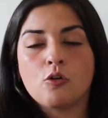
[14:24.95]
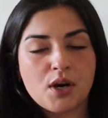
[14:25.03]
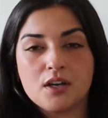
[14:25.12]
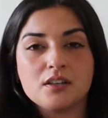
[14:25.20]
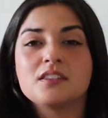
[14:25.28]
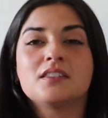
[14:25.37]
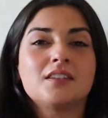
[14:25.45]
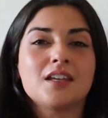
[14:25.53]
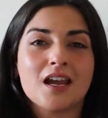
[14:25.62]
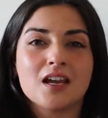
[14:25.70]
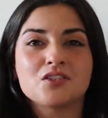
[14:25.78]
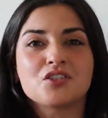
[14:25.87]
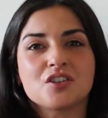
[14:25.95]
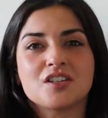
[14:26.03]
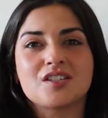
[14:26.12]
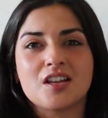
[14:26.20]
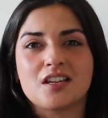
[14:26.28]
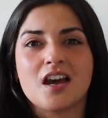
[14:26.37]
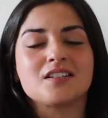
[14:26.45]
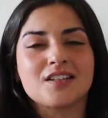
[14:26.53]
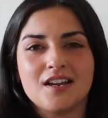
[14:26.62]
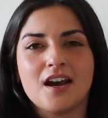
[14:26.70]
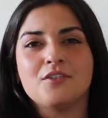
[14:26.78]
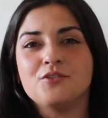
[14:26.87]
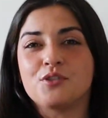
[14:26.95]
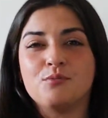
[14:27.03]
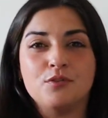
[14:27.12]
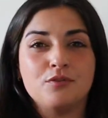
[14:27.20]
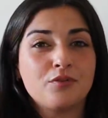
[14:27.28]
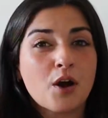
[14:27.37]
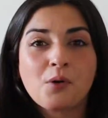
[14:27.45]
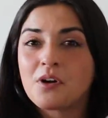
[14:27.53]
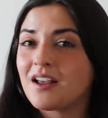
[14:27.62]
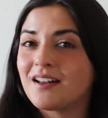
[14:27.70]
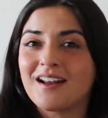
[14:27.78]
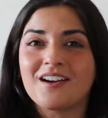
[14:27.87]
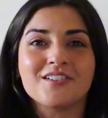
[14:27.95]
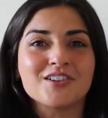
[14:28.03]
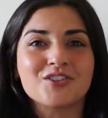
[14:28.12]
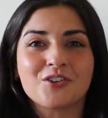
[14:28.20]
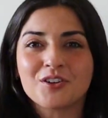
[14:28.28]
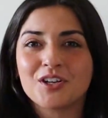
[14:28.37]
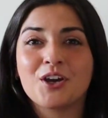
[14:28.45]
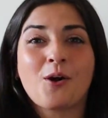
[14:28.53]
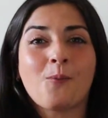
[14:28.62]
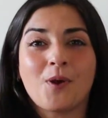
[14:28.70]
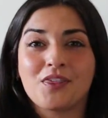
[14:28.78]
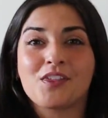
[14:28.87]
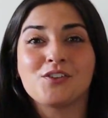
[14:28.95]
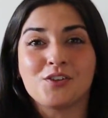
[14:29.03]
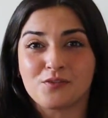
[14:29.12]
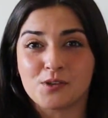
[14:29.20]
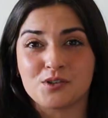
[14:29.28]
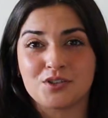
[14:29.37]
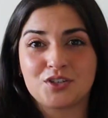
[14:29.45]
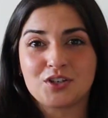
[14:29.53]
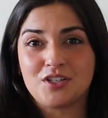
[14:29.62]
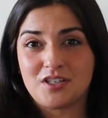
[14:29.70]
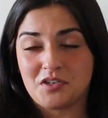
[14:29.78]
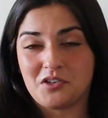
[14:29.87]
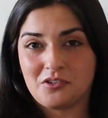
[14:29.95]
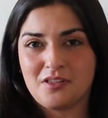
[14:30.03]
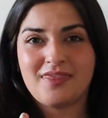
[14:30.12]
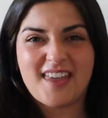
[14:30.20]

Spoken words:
but they answered and said yes, and now you can move forward, and now you're starting with your first deal.